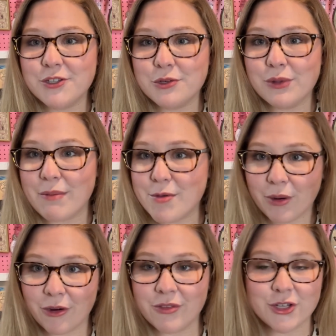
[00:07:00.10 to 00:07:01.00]
to let me
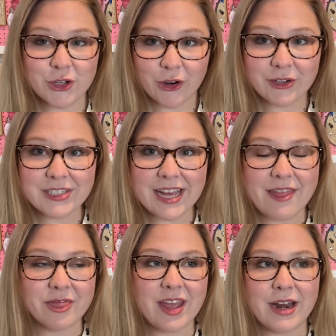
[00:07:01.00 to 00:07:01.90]
borrow the chart,
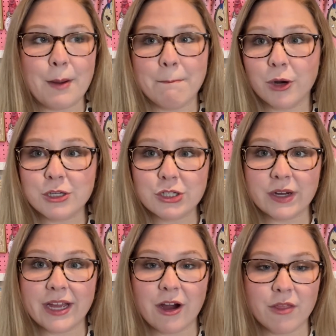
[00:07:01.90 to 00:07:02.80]
and then
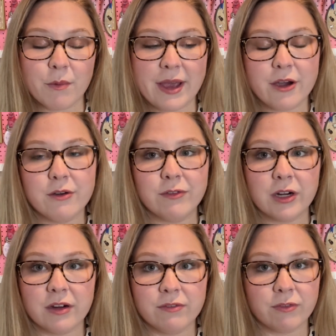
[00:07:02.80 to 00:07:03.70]
Marjorie, on the way
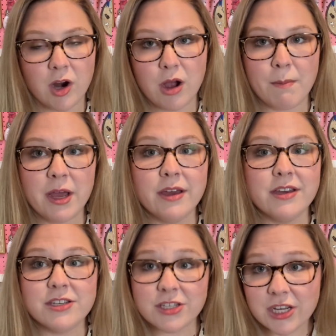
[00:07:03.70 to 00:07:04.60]
over from
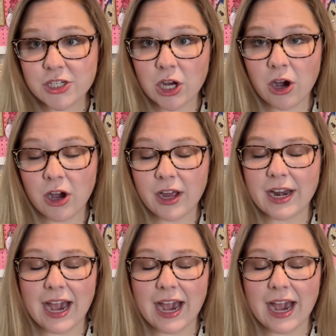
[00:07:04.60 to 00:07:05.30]
StitchCon,